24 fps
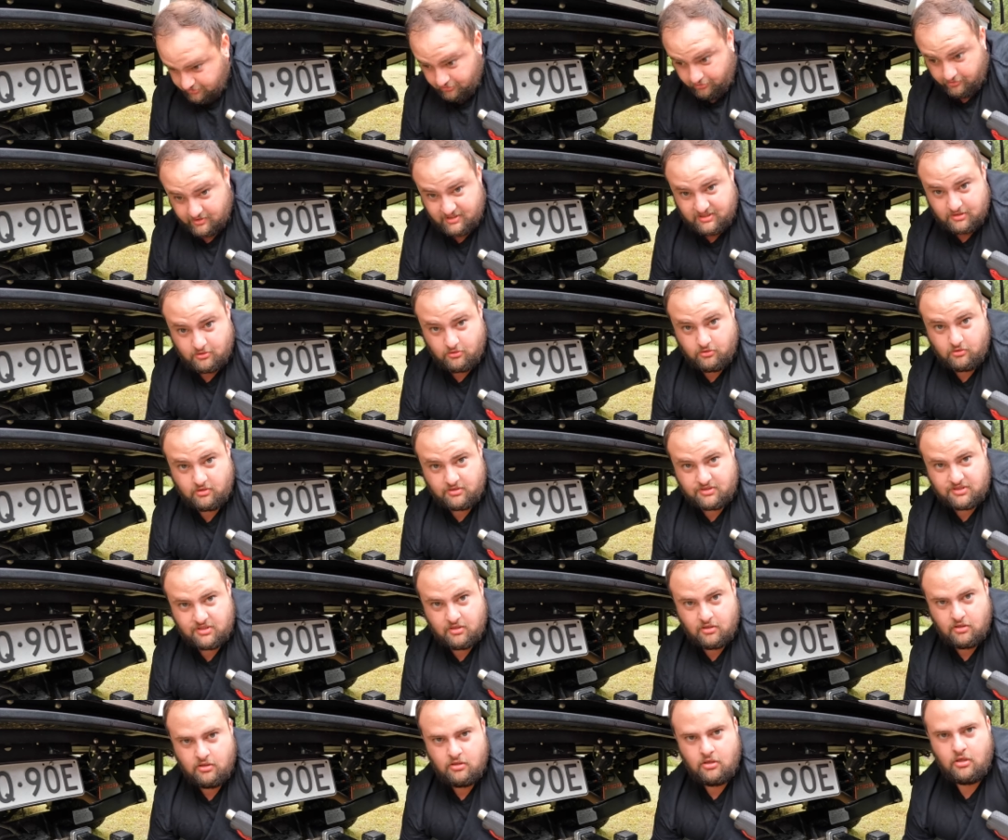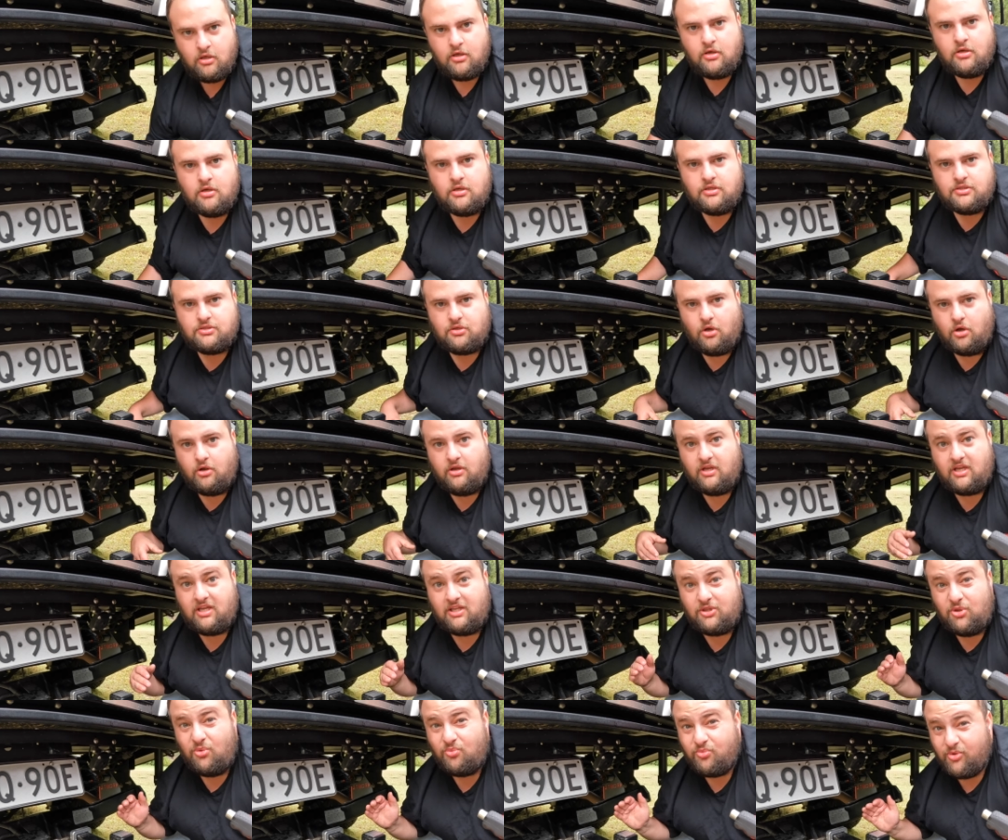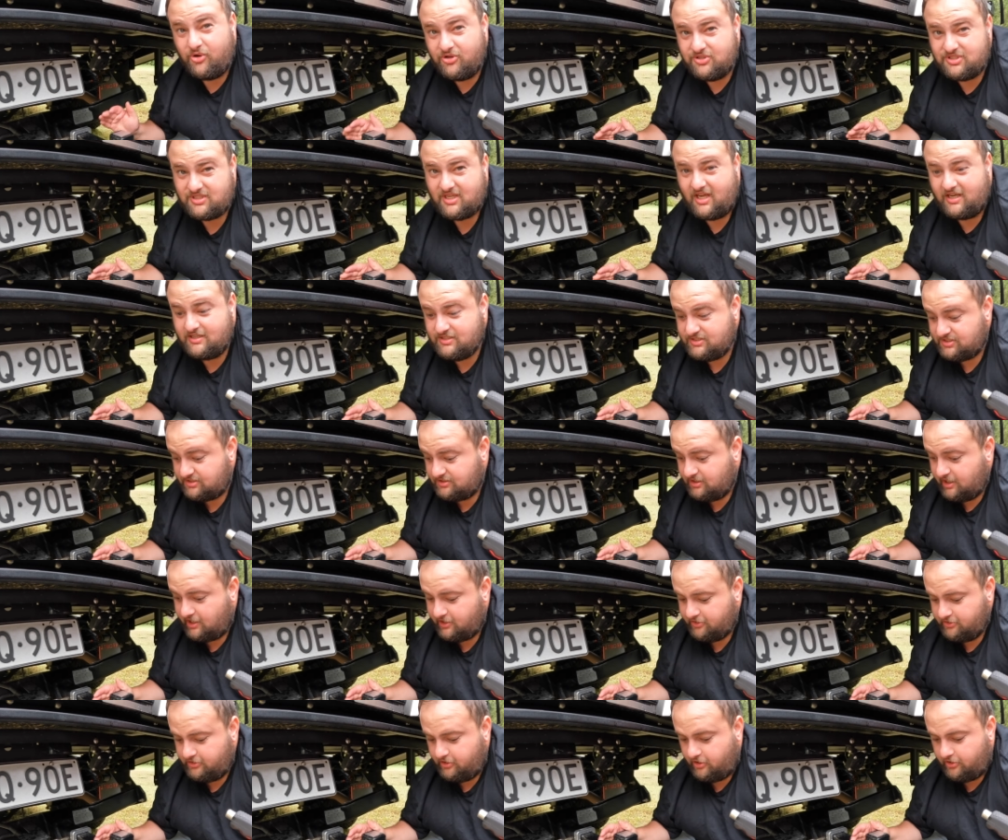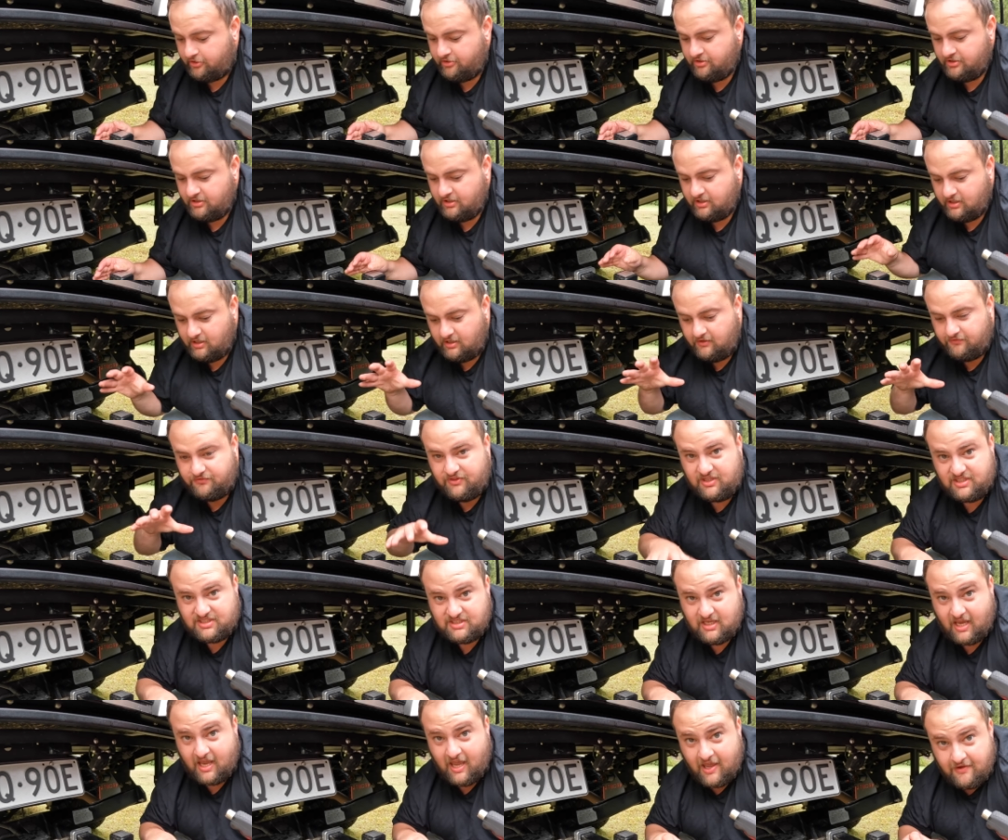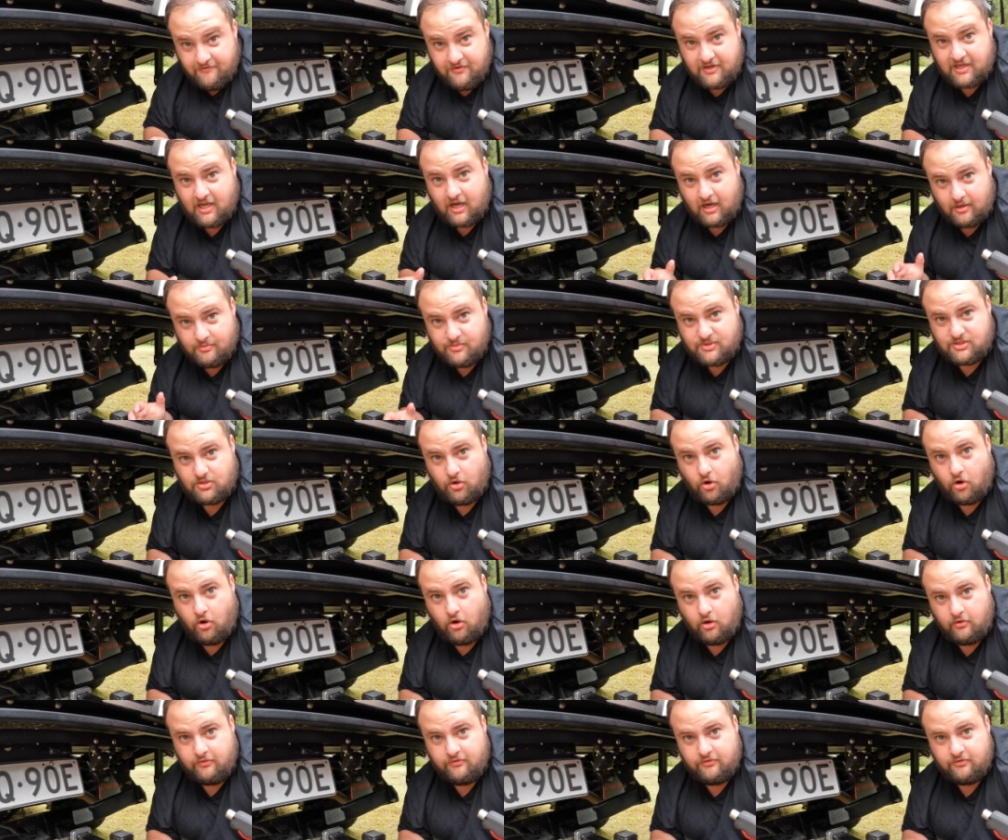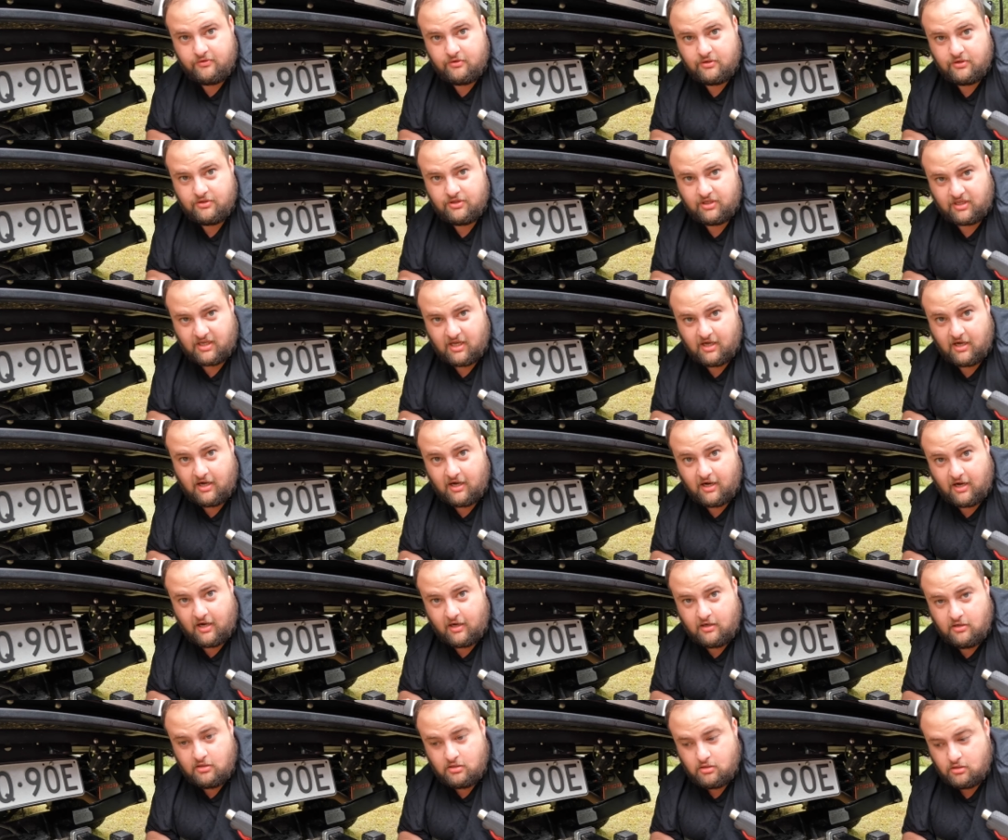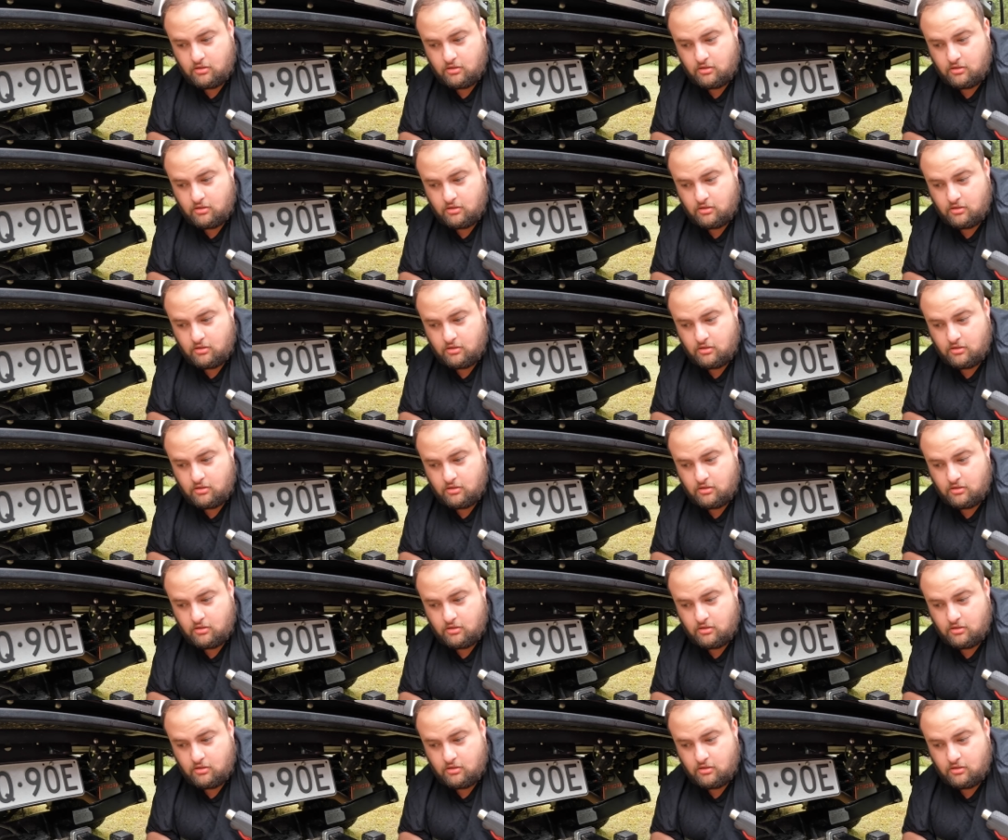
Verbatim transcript: crisscross so in the worst case scenario if this ever comes off the car